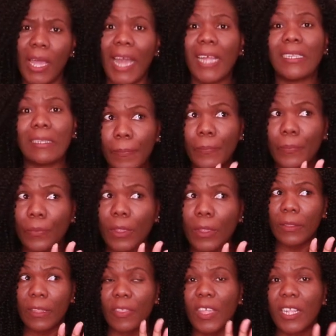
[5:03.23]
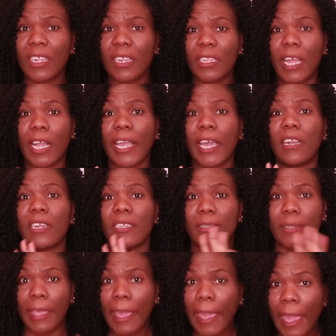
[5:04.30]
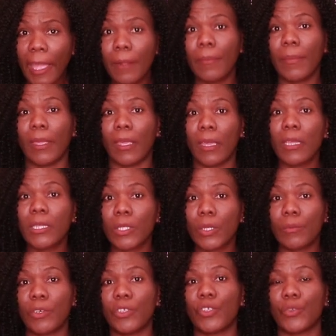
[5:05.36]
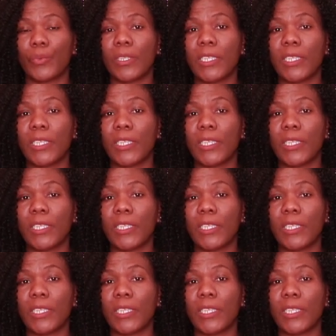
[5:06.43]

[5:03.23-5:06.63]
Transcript: And the thing that kind of scared me so much